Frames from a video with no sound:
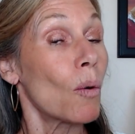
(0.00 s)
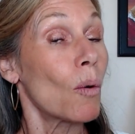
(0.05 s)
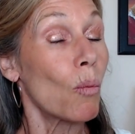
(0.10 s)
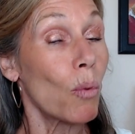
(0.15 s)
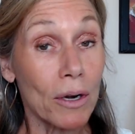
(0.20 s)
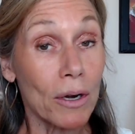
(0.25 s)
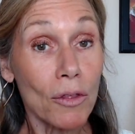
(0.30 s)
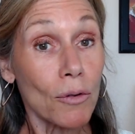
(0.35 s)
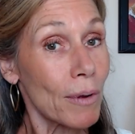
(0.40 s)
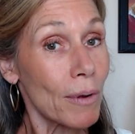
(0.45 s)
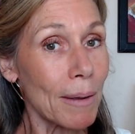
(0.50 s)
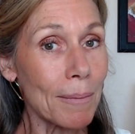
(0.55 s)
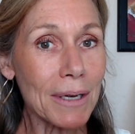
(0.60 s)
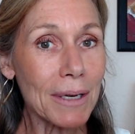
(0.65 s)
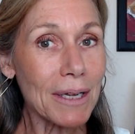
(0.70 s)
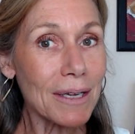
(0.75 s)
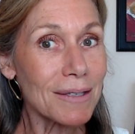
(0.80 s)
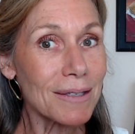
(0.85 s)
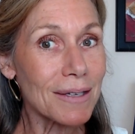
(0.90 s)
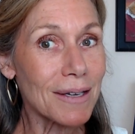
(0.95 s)
One of the
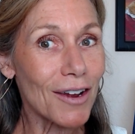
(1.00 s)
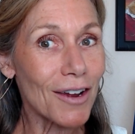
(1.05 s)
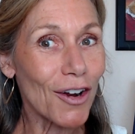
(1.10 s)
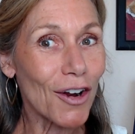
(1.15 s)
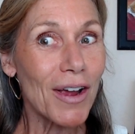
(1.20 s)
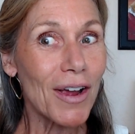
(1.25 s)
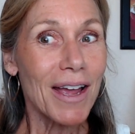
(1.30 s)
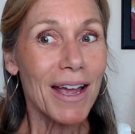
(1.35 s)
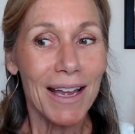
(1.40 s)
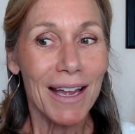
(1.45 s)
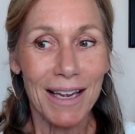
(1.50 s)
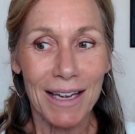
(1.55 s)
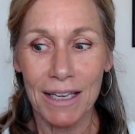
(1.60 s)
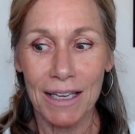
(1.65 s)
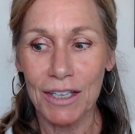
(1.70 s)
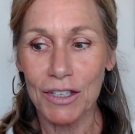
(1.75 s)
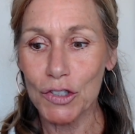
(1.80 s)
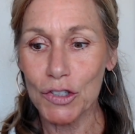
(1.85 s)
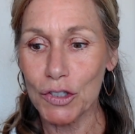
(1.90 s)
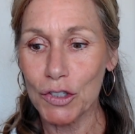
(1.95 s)
remedies here
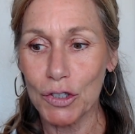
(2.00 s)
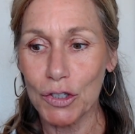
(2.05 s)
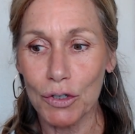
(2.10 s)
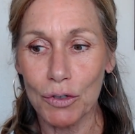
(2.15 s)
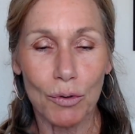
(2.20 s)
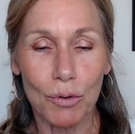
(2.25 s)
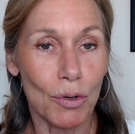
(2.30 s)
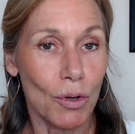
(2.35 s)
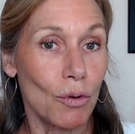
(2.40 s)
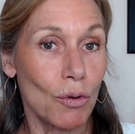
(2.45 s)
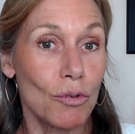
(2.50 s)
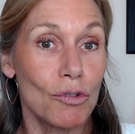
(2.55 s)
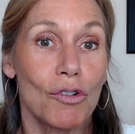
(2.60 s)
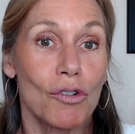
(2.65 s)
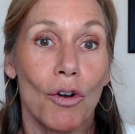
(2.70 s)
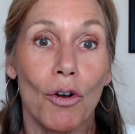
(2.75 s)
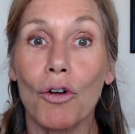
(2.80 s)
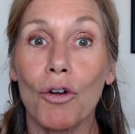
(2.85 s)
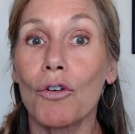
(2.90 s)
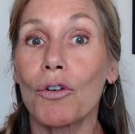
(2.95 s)
is to use
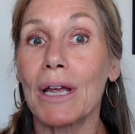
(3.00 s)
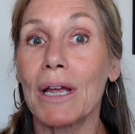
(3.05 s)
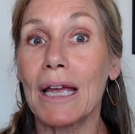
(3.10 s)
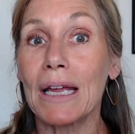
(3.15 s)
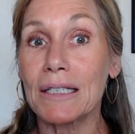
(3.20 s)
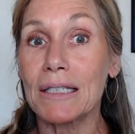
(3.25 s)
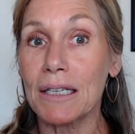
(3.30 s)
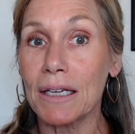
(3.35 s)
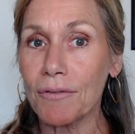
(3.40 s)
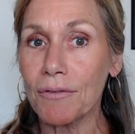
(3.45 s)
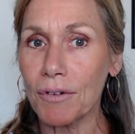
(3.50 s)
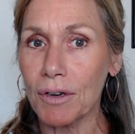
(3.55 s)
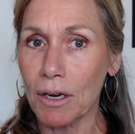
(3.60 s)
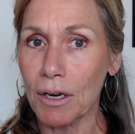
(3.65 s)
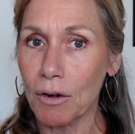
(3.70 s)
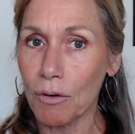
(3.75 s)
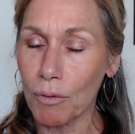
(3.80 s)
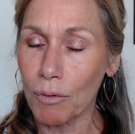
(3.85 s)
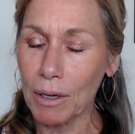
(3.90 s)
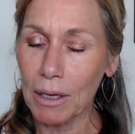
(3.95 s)
your
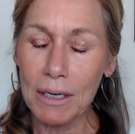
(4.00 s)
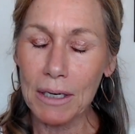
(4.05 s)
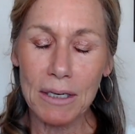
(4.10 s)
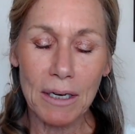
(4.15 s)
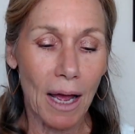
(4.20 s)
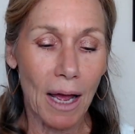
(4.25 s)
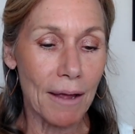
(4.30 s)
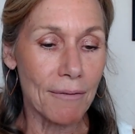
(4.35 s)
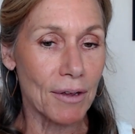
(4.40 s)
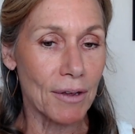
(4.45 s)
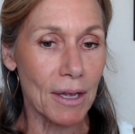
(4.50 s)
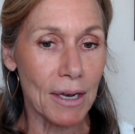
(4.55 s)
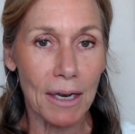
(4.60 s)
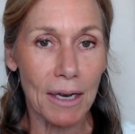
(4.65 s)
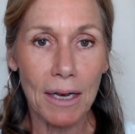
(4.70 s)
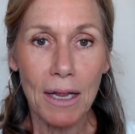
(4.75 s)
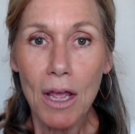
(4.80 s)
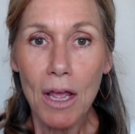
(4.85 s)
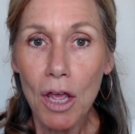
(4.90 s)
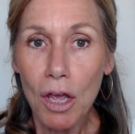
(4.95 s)
creativity, to really dive in
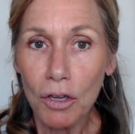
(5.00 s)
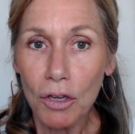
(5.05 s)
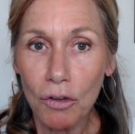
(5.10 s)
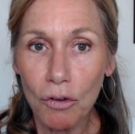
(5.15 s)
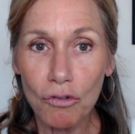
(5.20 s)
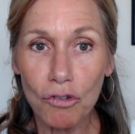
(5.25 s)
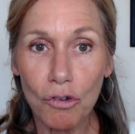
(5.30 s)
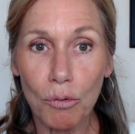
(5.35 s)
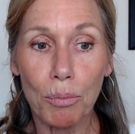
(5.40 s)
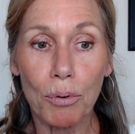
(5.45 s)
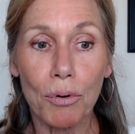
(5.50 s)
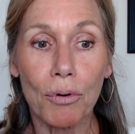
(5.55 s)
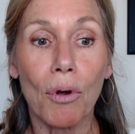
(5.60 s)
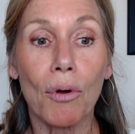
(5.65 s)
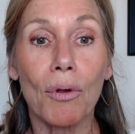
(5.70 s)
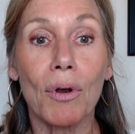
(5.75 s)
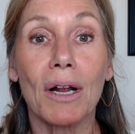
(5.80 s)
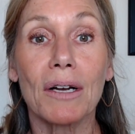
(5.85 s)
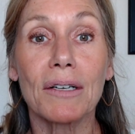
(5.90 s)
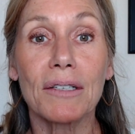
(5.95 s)
and use your
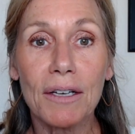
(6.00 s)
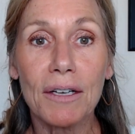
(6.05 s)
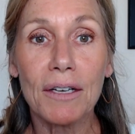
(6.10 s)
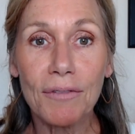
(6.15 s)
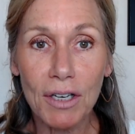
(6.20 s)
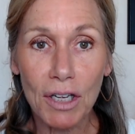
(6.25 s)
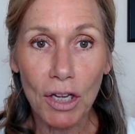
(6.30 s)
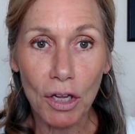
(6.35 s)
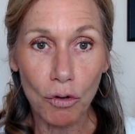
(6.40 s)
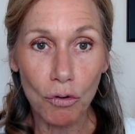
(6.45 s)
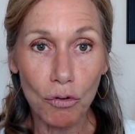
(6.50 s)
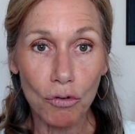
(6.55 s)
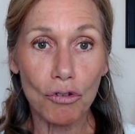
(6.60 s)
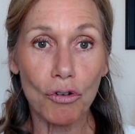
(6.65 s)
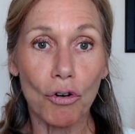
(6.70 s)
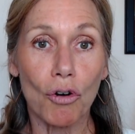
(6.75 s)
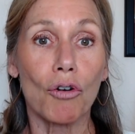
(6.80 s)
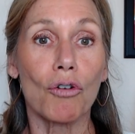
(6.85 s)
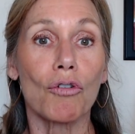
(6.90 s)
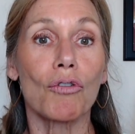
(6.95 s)
productivity, use
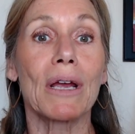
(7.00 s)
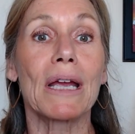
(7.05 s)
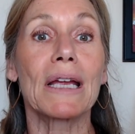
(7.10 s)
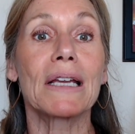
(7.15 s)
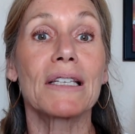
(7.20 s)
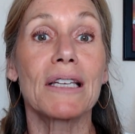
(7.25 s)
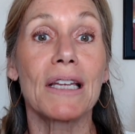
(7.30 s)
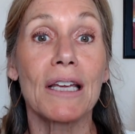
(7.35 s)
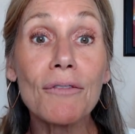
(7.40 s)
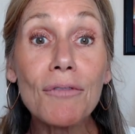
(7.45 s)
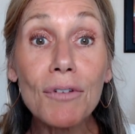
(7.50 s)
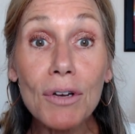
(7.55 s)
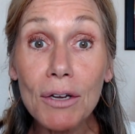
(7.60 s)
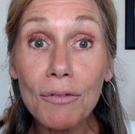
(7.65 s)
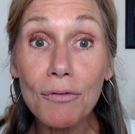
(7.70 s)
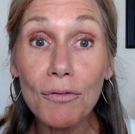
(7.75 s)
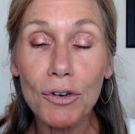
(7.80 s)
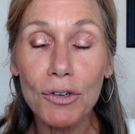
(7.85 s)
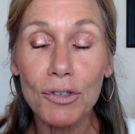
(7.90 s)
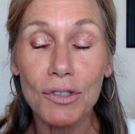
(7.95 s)
your creativity
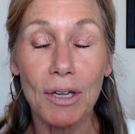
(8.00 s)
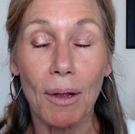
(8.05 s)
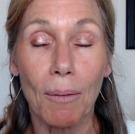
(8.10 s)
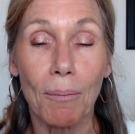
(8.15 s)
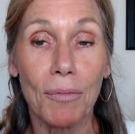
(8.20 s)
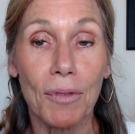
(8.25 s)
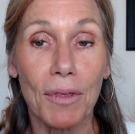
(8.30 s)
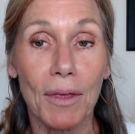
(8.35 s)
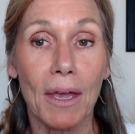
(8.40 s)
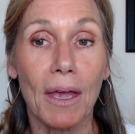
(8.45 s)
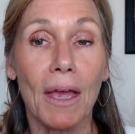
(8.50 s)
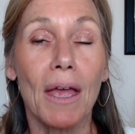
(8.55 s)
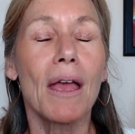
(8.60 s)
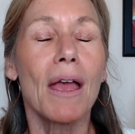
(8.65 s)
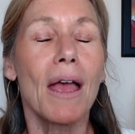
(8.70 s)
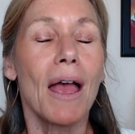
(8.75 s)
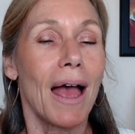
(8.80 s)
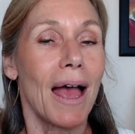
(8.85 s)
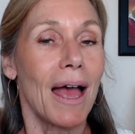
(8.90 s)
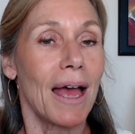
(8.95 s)
for something,
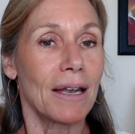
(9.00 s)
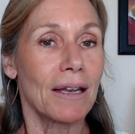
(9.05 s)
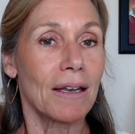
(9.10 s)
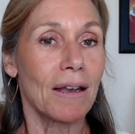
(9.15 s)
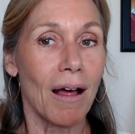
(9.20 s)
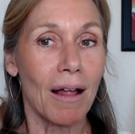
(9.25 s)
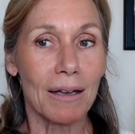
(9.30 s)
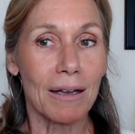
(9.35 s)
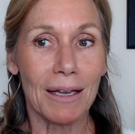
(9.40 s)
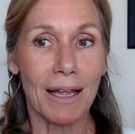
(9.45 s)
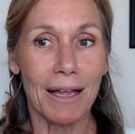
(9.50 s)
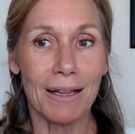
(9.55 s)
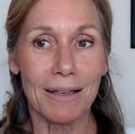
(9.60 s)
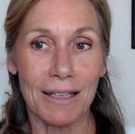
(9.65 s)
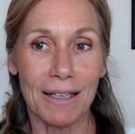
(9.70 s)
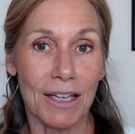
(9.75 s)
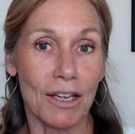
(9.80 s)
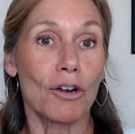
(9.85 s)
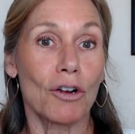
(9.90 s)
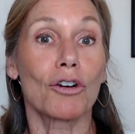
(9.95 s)
and not let
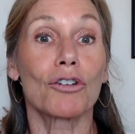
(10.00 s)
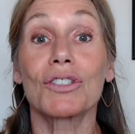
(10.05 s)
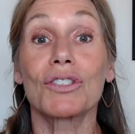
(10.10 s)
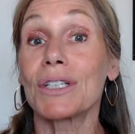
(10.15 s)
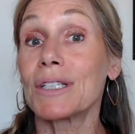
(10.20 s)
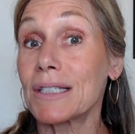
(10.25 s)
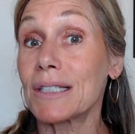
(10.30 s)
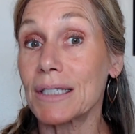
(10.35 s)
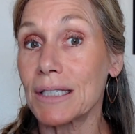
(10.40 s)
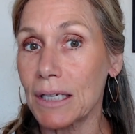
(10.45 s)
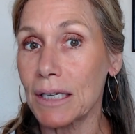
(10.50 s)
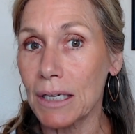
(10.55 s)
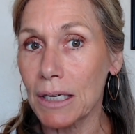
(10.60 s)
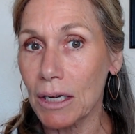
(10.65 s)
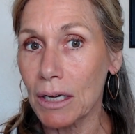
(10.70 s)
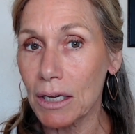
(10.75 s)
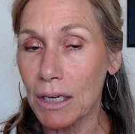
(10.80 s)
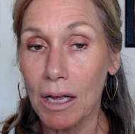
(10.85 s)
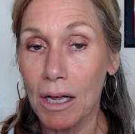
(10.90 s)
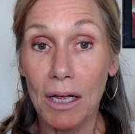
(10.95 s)
the
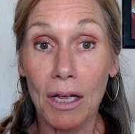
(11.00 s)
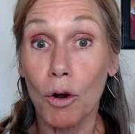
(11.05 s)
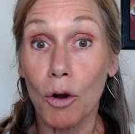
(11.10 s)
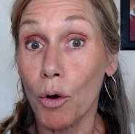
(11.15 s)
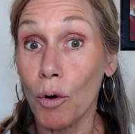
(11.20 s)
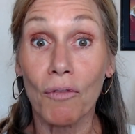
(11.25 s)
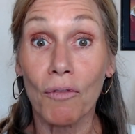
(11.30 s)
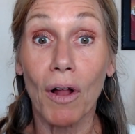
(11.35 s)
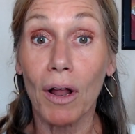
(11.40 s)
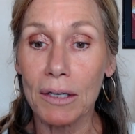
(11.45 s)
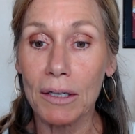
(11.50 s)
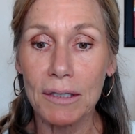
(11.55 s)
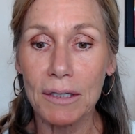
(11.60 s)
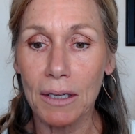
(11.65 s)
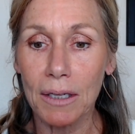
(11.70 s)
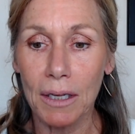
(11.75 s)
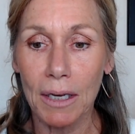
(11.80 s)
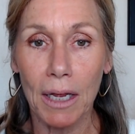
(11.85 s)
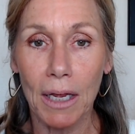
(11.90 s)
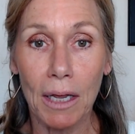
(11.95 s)
urgency or
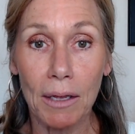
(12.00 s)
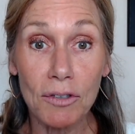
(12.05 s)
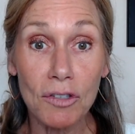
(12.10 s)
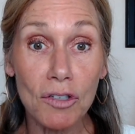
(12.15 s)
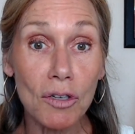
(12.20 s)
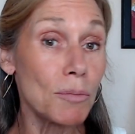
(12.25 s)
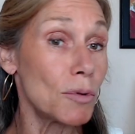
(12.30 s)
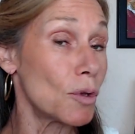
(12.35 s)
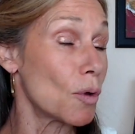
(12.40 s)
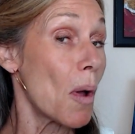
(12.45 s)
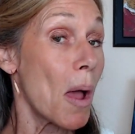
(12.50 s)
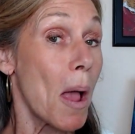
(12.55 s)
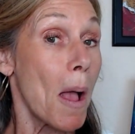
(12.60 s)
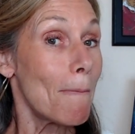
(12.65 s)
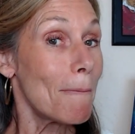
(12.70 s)
volatility consume you.